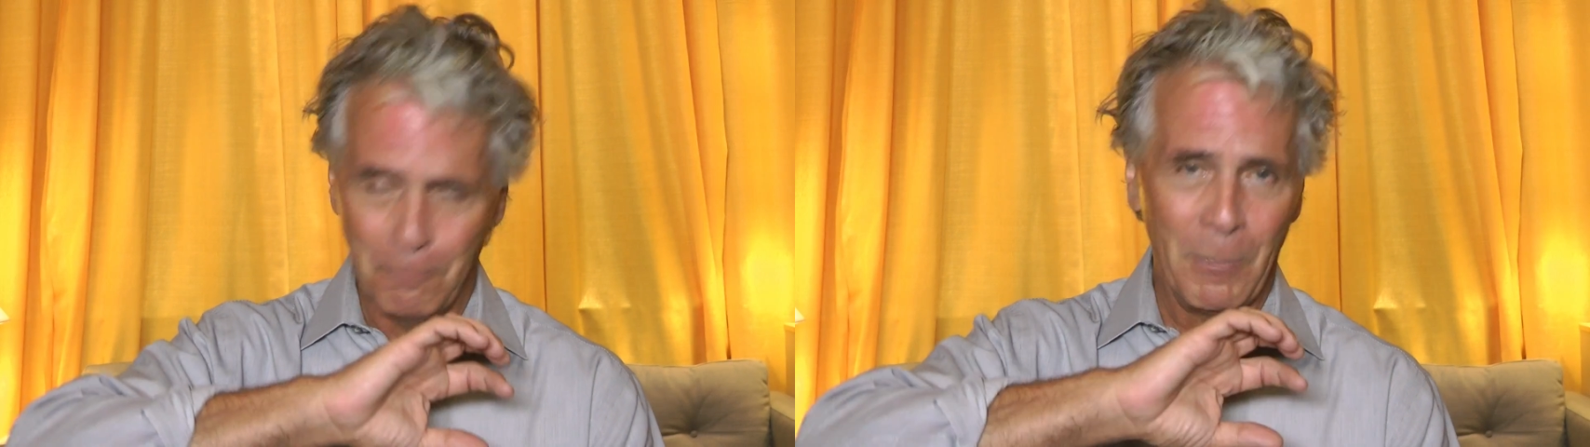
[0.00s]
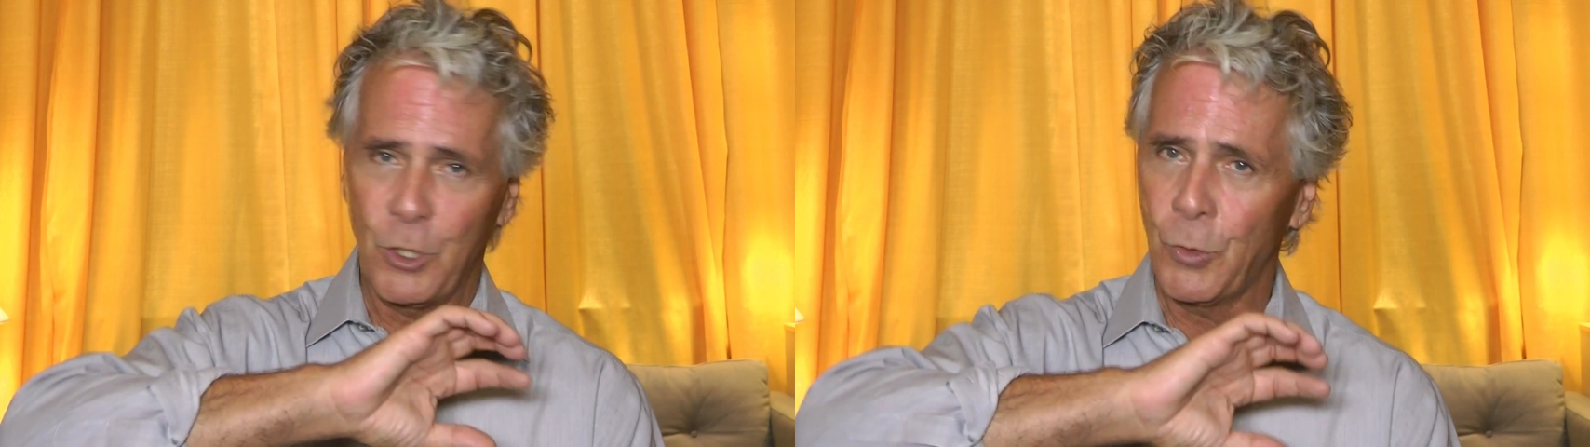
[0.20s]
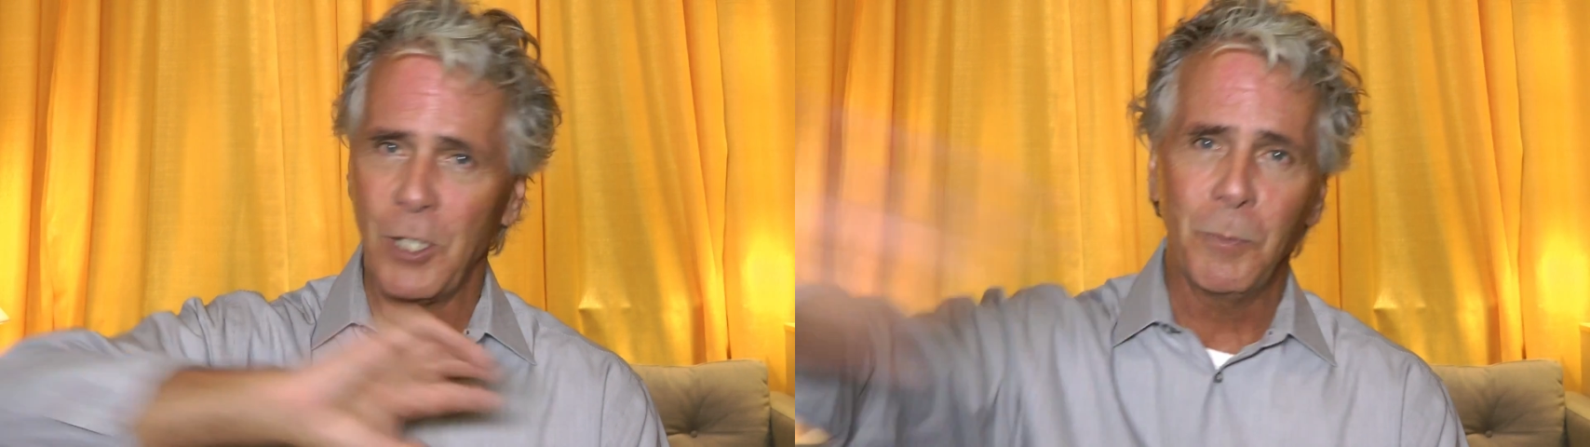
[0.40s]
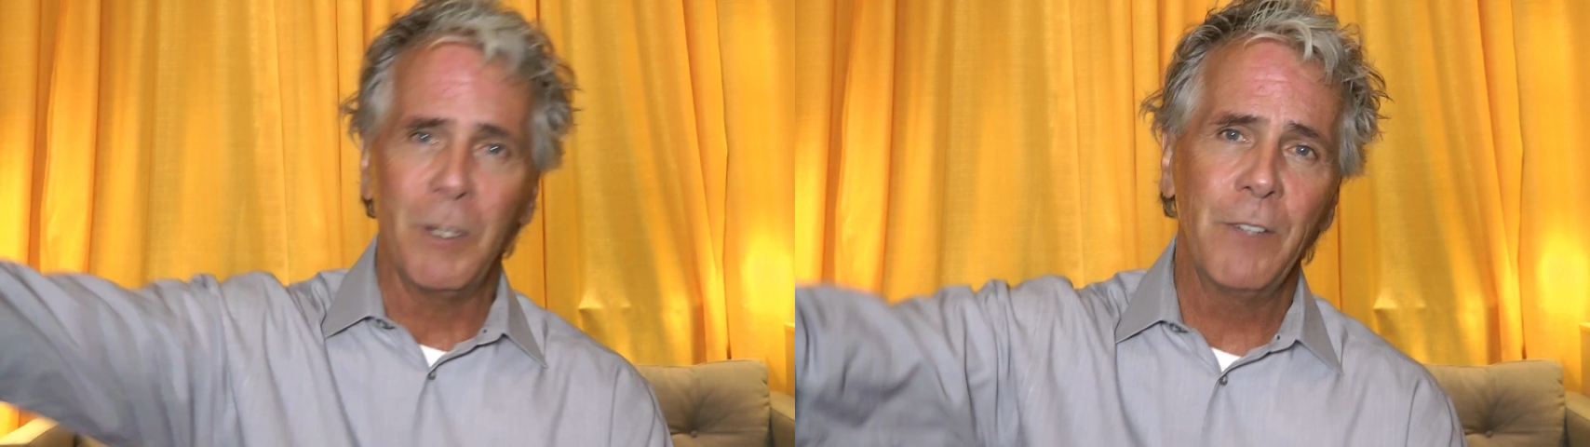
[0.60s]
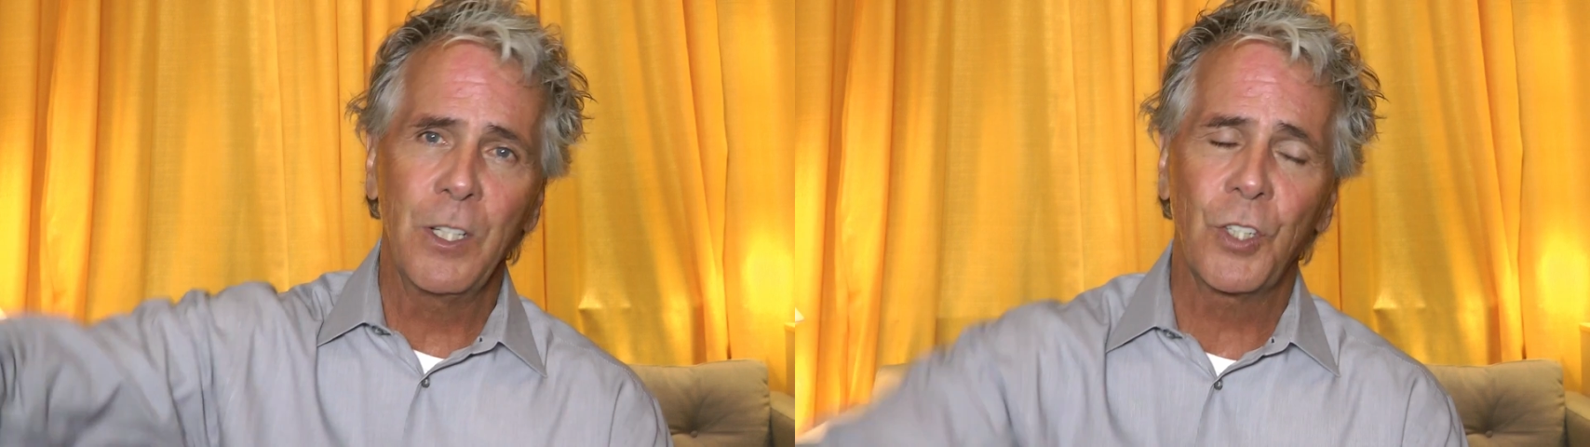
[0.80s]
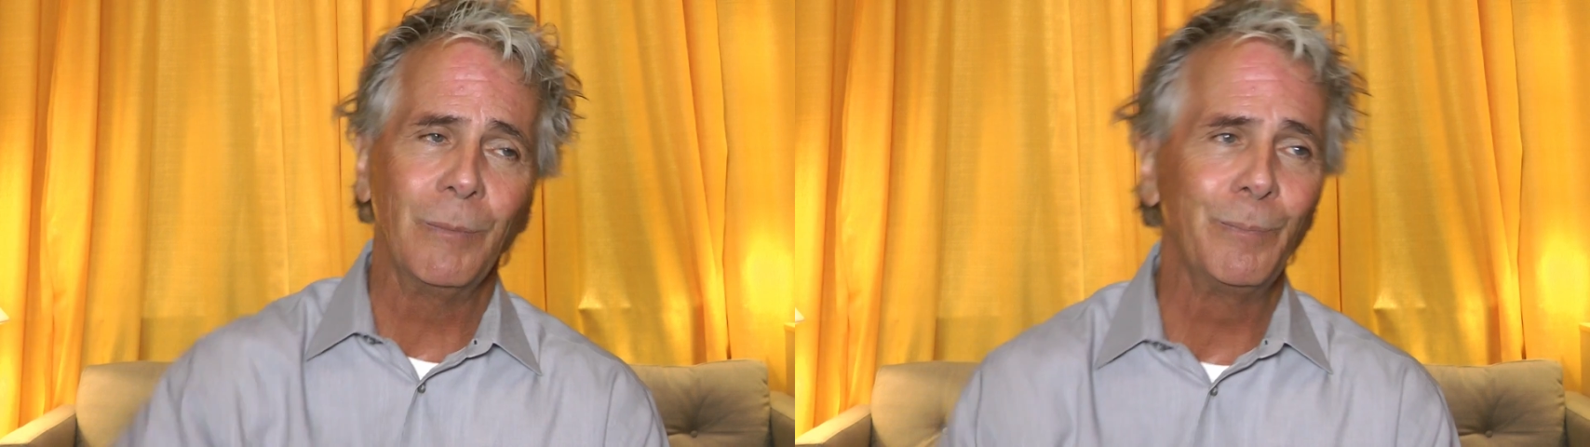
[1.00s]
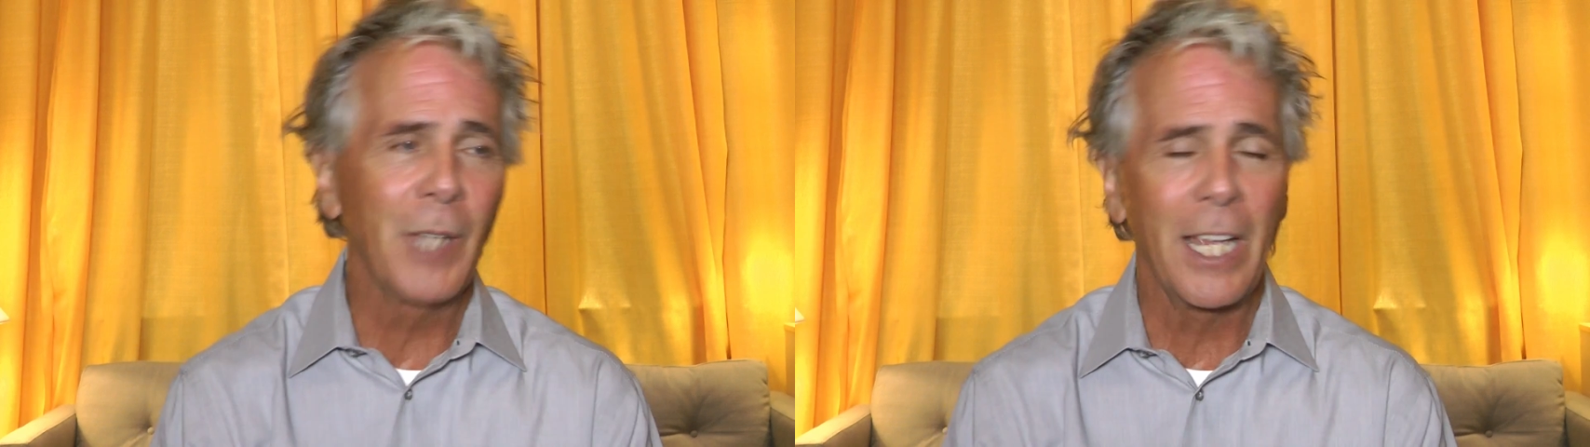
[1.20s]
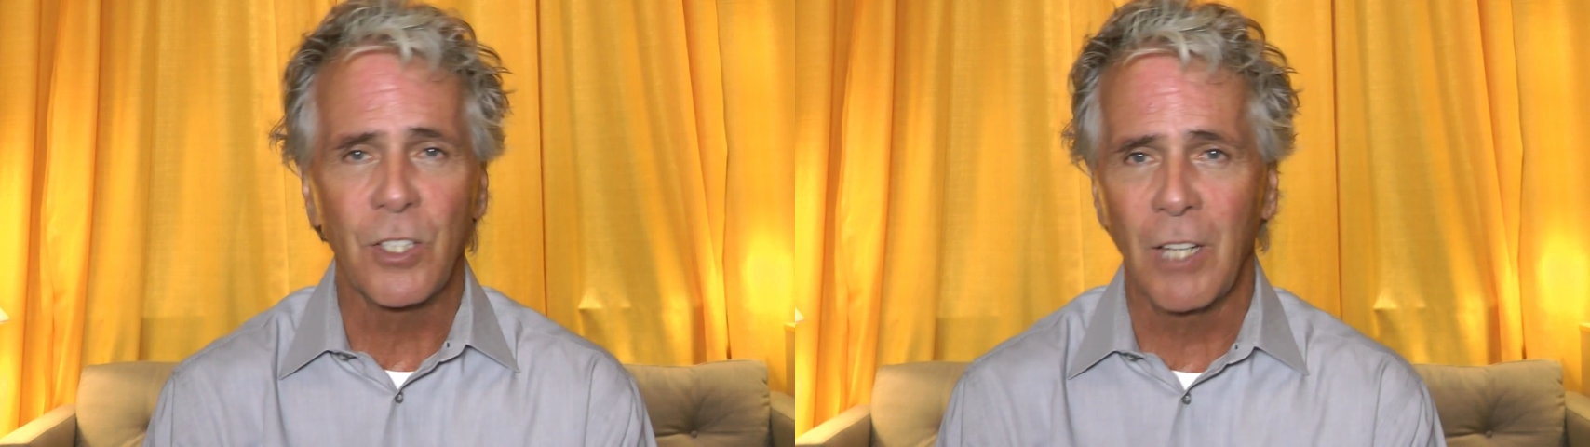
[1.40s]
but trust me, Vincent
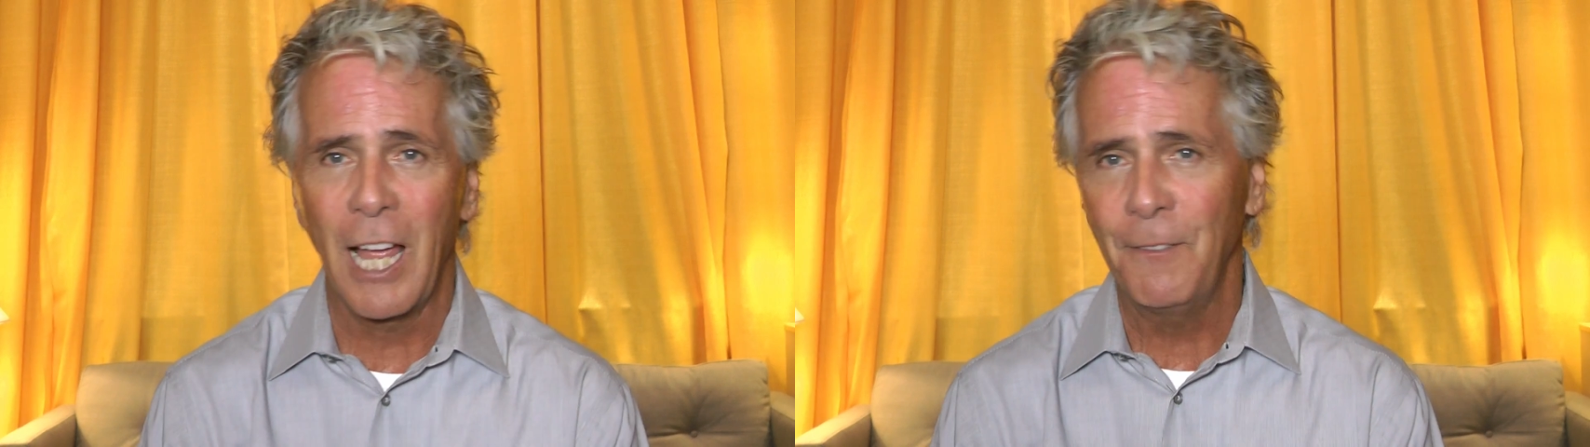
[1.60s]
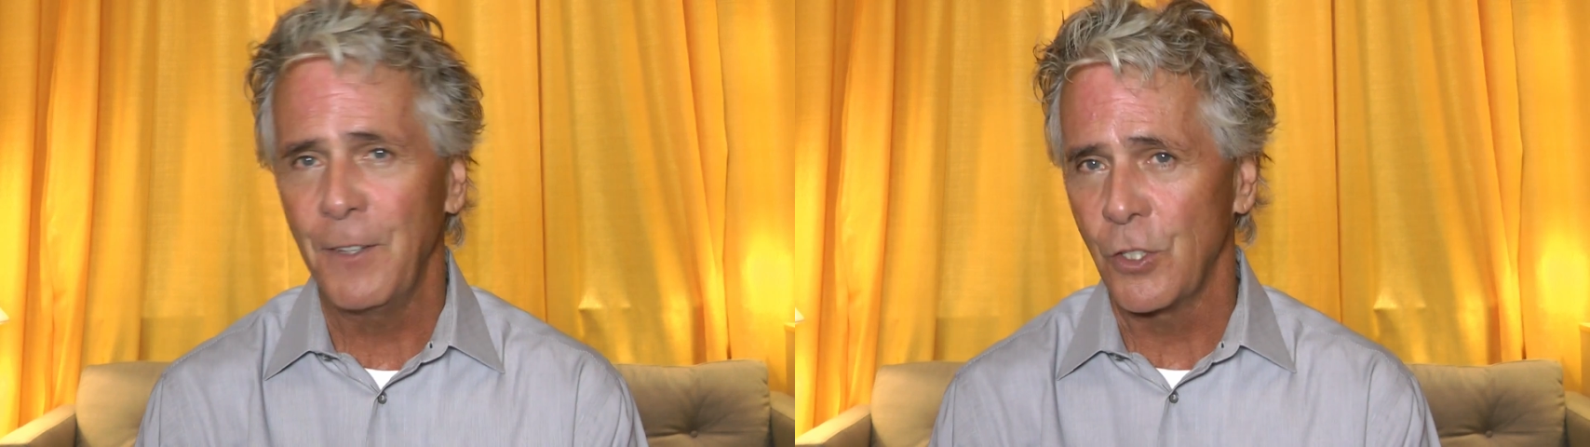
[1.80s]
and his life and